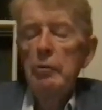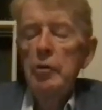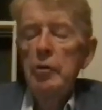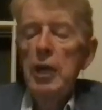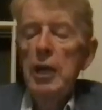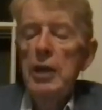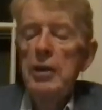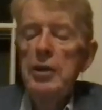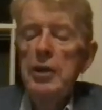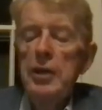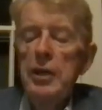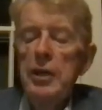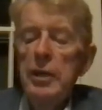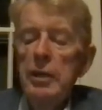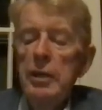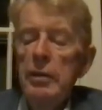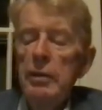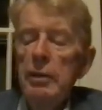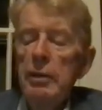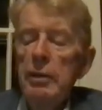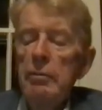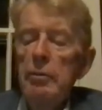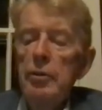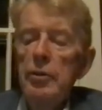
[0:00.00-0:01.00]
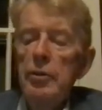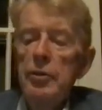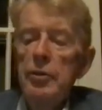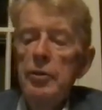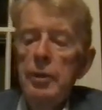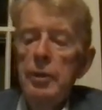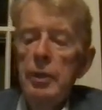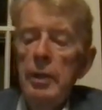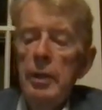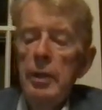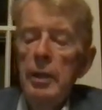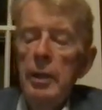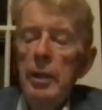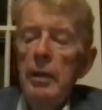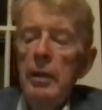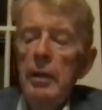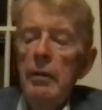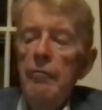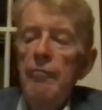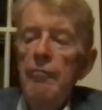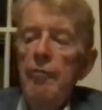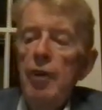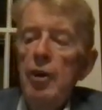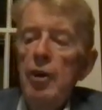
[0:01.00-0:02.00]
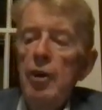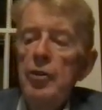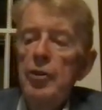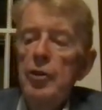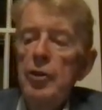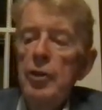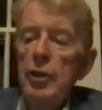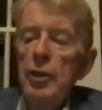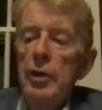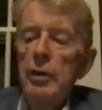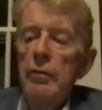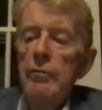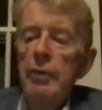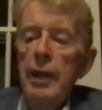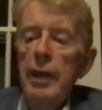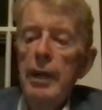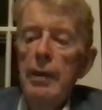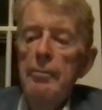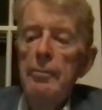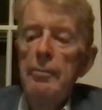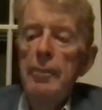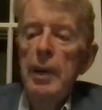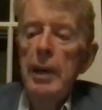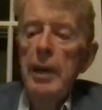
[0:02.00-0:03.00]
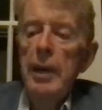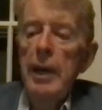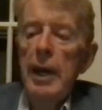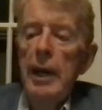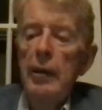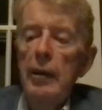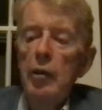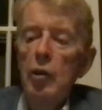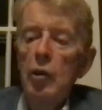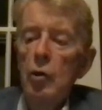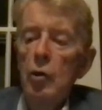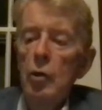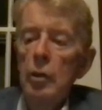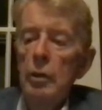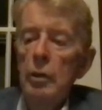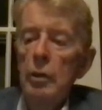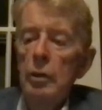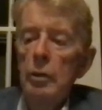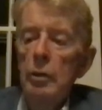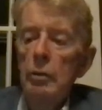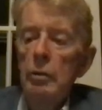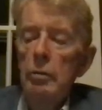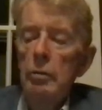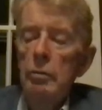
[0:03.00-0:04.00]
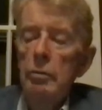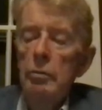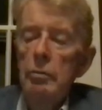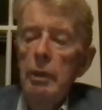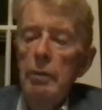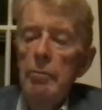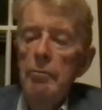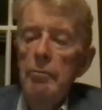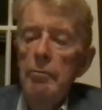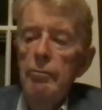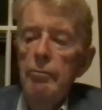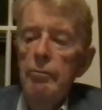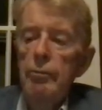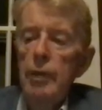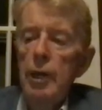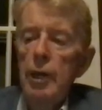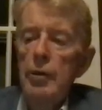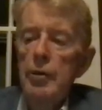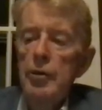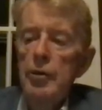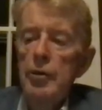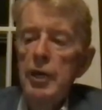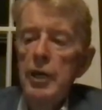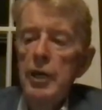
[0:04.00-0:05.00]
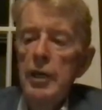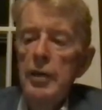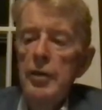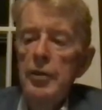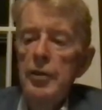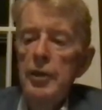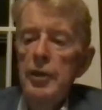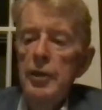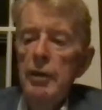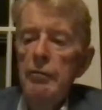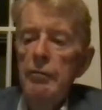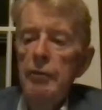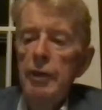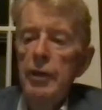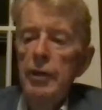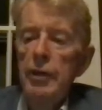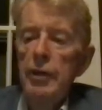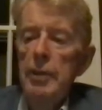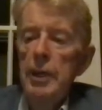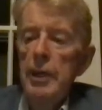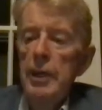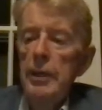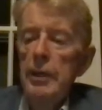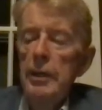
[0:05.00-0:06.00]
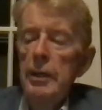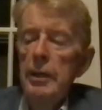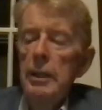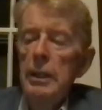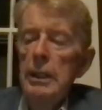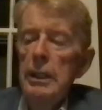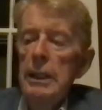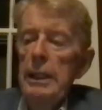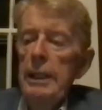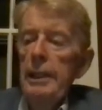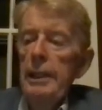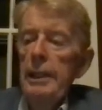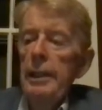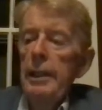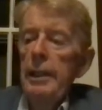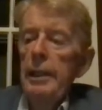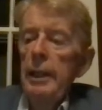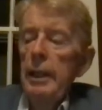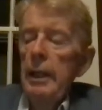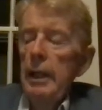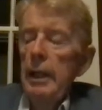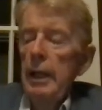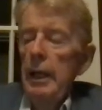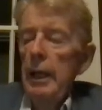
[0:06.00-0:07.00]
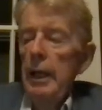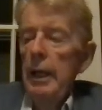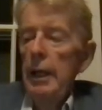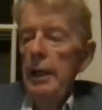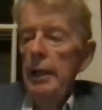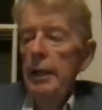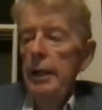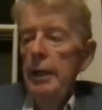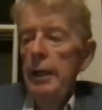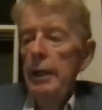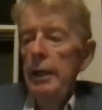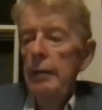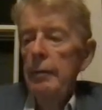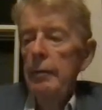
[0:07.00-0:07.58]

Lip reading: an idea that was fostered and developed by Al Gore, who I'm proud to say is still a friend of mine, and